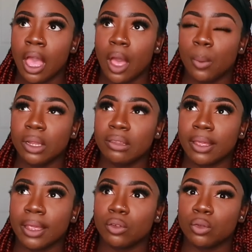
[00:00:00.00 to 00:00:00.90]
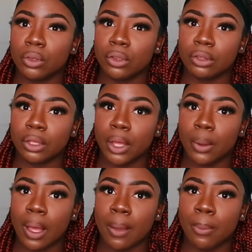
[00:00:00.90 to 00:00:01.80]
I want to say two years ago,
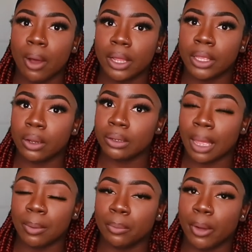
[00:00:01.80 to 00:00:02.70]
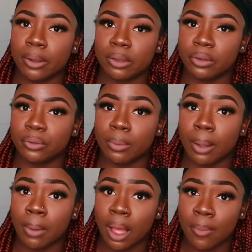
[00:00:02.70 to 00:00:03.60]
I bought Yellow Diamond Bright Crystal for my
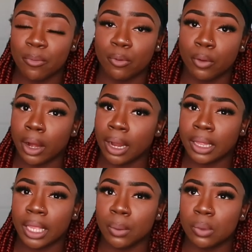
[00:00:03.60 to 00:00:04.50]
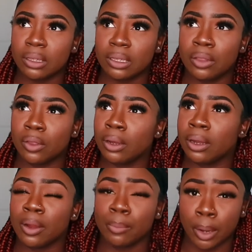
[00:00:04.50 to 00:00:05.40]
mom for, I think it was either
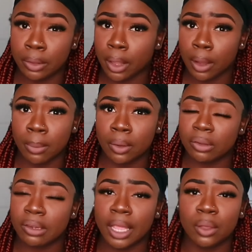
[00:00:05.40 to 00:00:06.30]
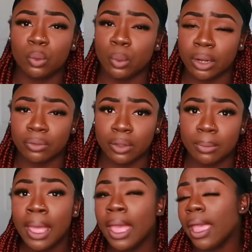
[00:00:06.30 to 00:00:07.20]
her birthday or Mother's Day. It was one of them.